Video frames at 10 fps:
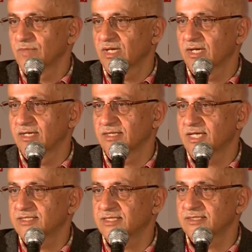Uh,
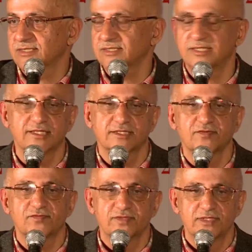there's this sense
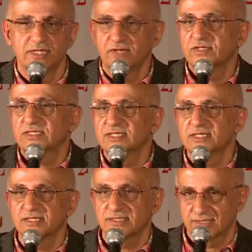of
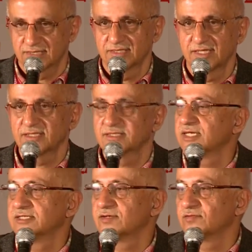nervousness, there's a
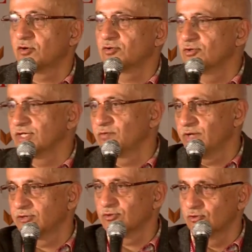sense of not knowing
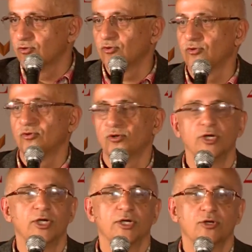where to go,
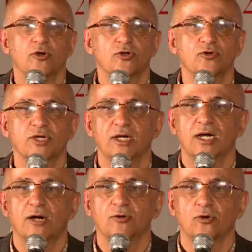not knowing
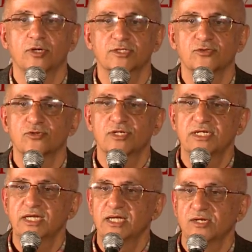how long it's going to
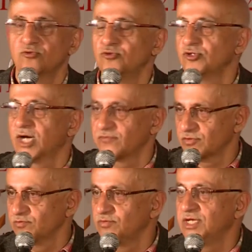take, who you have
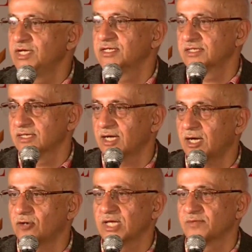to meet,
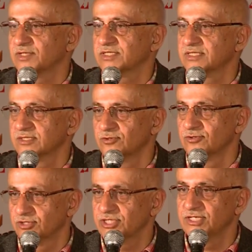how that person is going
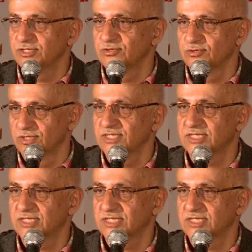to treat you, et